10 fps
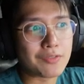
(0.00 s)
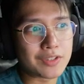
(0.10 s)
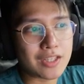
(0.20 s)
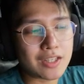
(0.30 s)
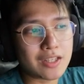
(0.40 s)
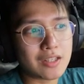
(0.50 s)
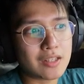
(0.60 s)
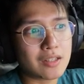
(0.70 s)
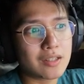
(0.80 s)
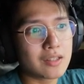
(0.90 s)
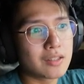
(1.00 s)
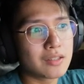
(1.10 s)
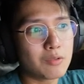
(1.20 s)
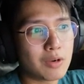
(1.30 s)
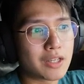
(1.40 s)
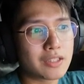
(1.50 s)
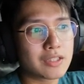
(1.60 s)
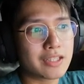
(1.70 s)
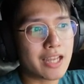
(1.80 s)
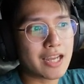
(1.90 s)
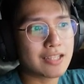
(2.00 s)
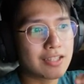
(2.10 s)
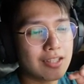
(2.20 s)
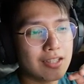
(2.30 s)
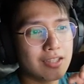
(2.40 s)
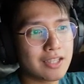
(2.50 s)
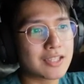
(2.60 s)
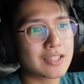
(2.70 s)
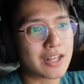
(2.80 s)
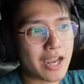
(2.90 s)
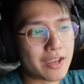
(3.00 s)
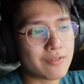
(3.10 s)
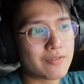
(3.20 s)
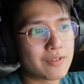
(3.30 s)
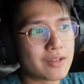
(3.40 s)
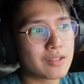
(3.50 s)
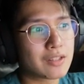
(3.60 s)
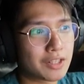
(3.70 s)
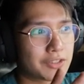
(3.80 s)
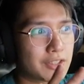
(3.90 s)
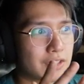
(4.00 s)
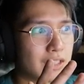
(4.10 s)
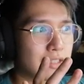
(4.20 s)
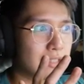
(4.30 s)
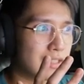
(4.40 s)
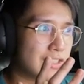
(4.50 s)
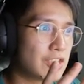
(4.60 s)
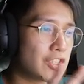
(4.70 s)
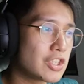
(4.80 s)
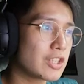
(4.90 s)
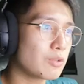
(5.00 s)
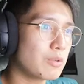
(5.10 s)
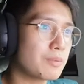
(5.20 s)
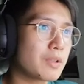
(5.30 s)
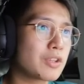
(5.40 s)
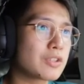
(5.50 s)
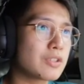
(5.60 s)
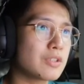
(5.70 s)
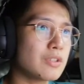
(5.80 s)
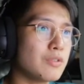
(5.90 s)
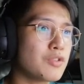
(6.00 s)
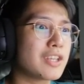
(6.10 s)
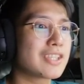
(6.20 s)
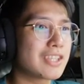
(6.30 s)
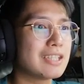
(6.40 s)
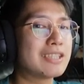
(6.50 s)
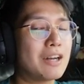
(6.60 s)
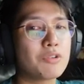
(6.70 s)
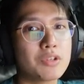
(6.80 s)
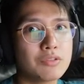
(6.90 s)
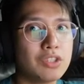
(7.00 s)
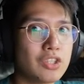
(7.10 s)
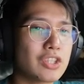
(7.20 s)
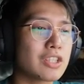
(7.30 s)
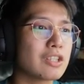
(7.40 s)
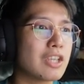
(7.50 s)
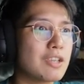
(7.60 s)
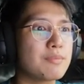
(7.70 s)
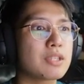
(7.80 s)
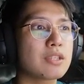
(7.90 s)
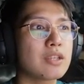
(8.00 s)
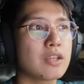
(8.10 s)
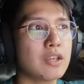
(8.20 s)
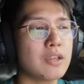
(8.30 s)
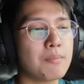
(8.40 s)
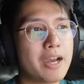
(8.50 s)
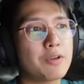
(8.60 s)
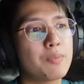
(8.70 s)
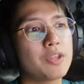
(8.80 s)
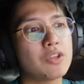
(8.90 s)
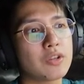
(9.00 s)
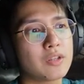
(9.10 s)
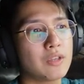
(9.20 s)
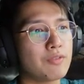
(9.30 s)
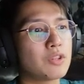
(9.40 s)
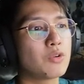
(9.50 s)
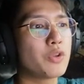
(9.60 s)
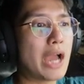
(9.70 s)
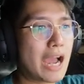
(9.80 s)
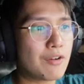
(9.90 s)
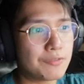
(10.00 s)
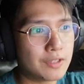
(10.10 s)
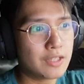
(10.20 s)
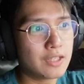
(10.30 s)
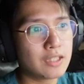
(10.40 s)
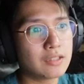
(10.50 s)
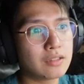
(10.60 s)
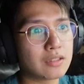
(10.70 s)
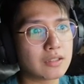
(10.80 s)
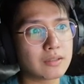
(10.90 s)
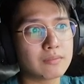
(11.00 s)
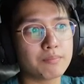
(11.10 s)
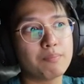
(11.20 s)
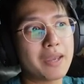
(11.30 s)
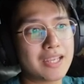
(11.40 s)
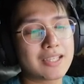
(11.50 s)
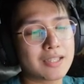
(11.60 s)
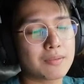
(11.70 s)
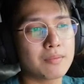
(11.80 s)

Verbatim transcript: the one that has the disk drive rather than the digital one because you can still download digital games in my opinion even though you have the base